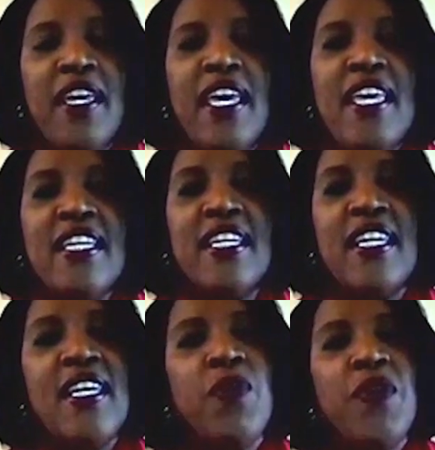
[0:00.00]
And the
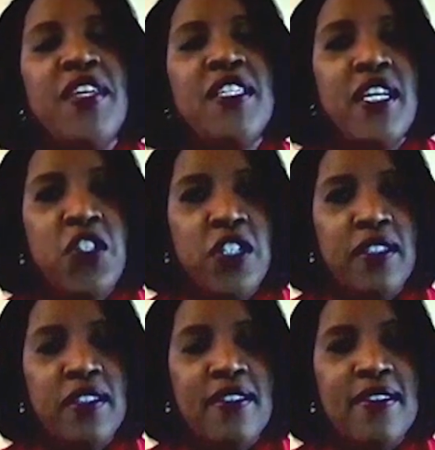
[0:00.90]
key with the
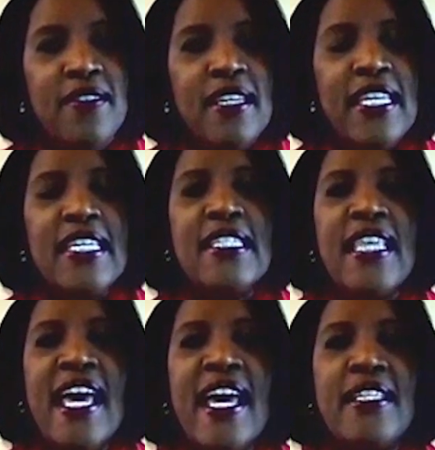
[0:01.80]
digital is
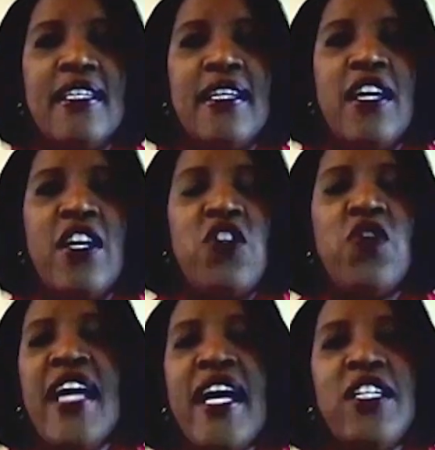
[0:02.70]
that you're
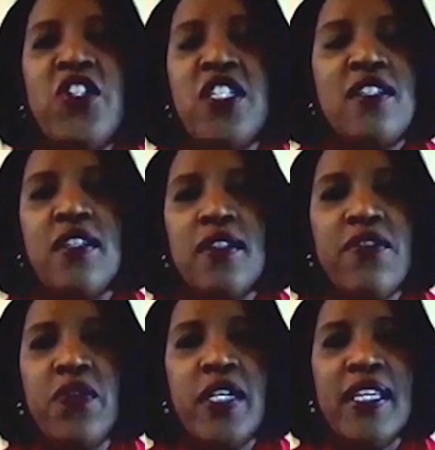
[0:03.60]
not just
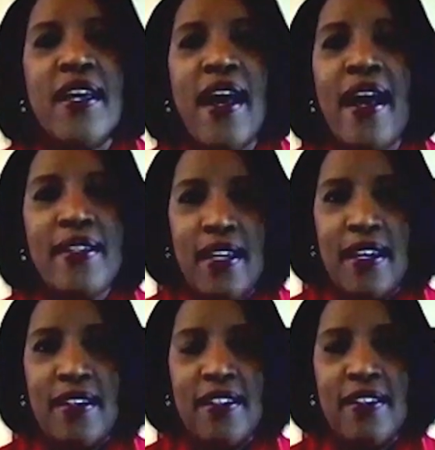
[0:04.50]
delivering the
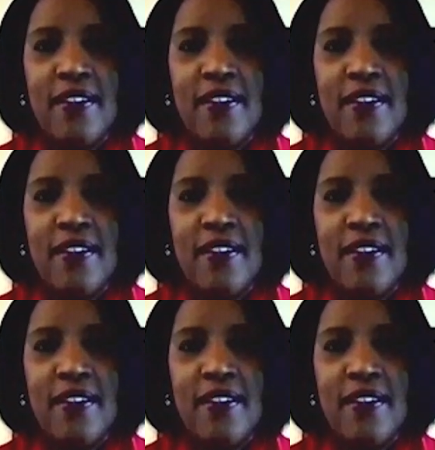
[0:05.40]
content.